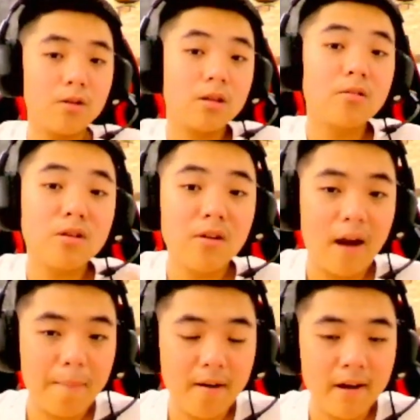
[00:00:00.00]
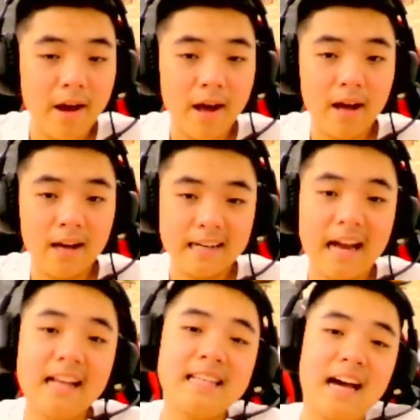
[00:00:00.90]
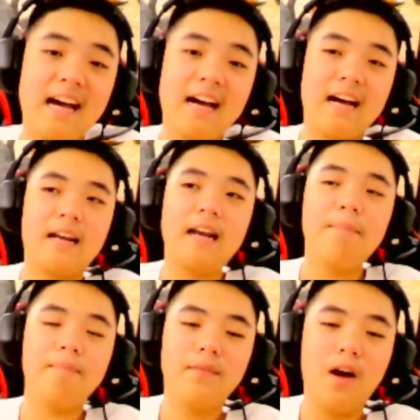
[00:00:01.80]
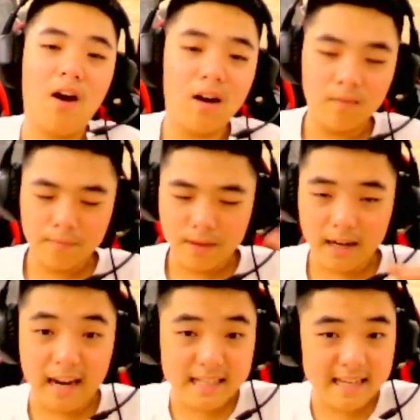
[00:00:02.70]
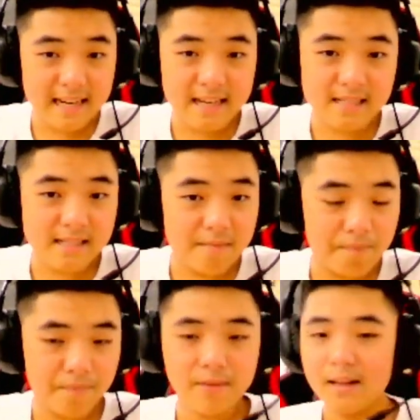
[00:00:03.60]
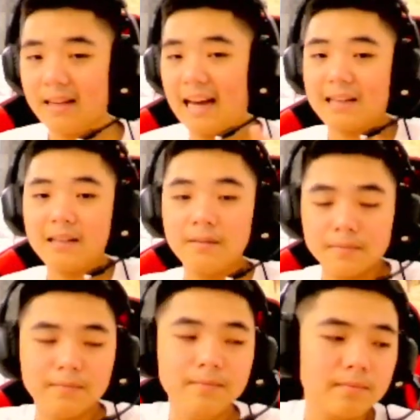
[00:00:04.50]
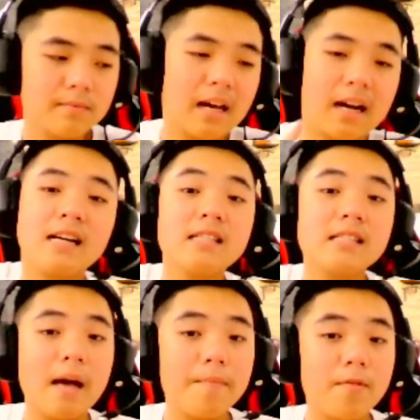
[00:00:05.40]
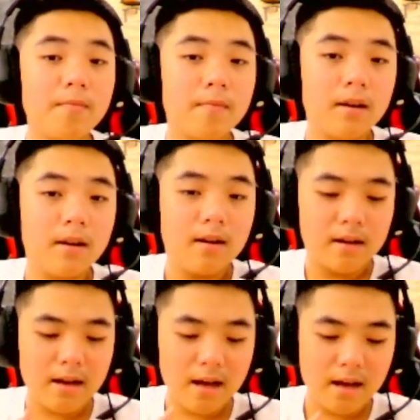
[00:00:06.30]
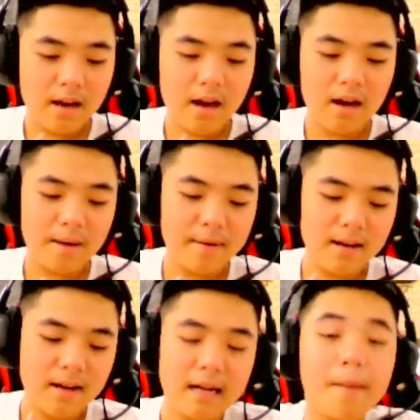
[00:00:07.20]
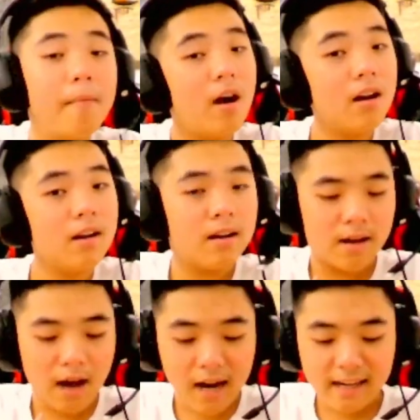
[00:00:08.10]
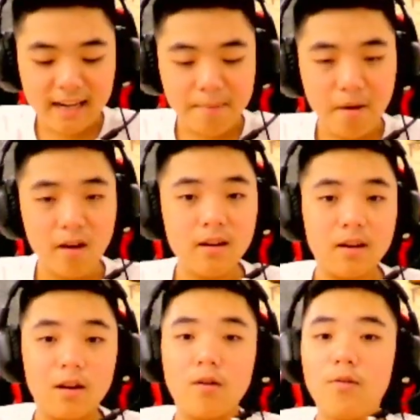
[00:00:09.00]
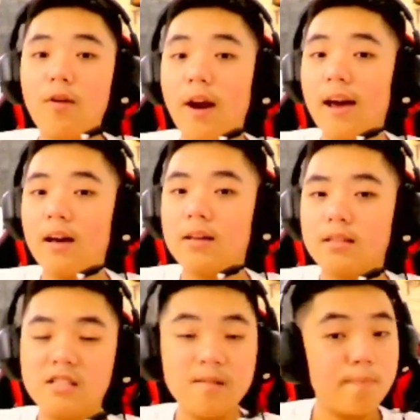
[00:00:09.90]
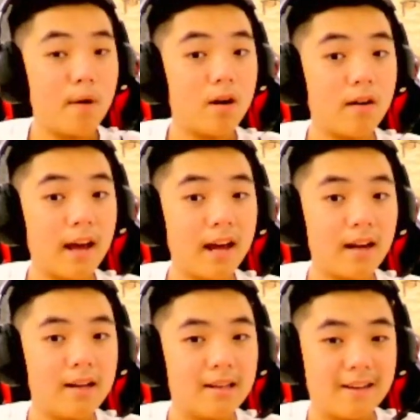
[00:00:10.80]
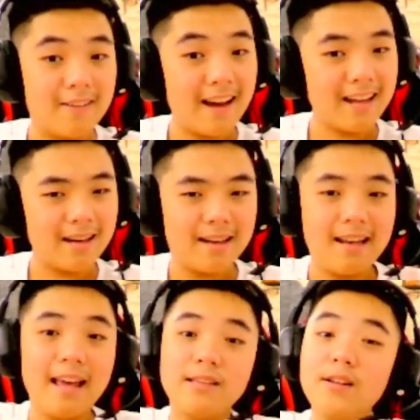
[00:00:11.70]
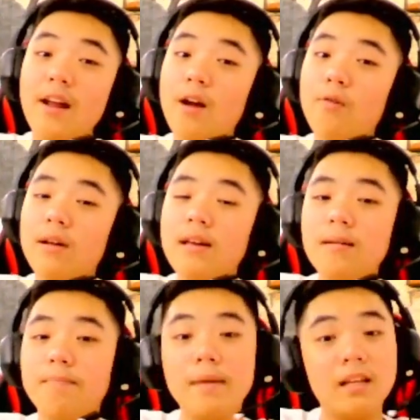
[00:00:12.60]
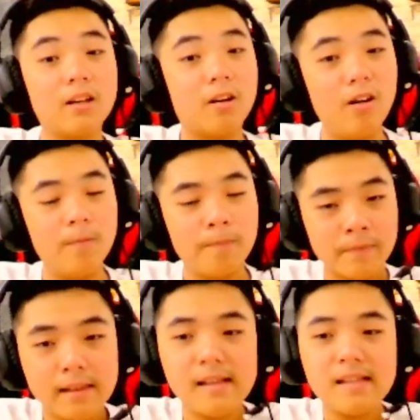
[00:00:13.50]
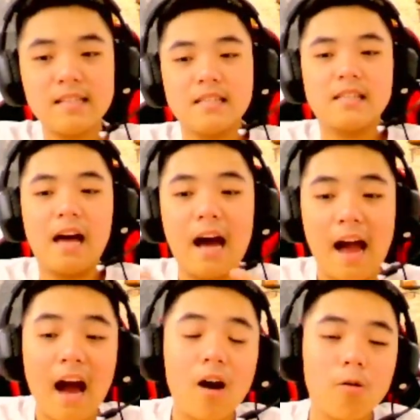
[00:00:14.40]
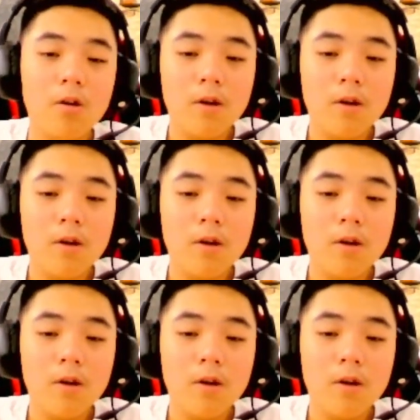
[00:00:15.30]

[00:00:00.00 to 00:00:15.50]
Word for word: do, do you know about the gacha club? uh, the gacha custom like the custom the uh, i mean the common uncommon rare super rare right legendary mythical this is how